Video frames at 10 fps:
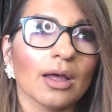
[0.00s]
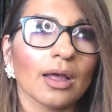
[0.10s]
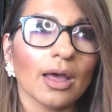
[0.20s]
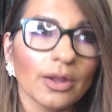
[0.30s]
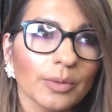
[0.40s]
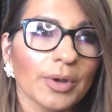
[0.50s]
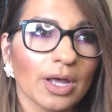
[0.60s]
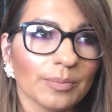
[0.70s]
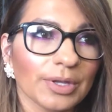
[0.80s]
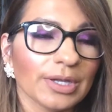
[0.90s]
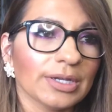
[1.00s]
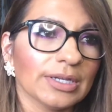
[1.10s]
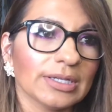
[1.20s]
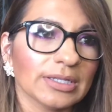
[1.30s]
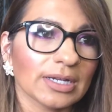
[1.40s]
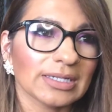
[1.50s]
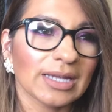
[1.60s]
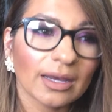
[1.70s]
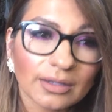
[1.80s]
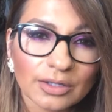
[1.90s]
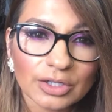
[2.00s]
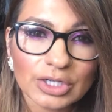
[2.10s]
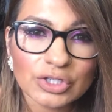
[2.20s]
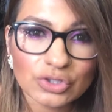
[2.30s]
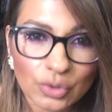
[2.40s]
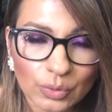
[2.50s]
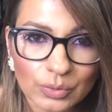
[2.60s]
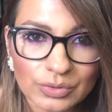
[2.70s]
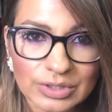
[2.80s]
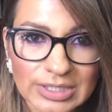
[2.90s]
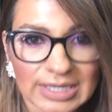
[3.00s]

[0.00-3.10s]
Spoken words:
ColourPop is not technically sold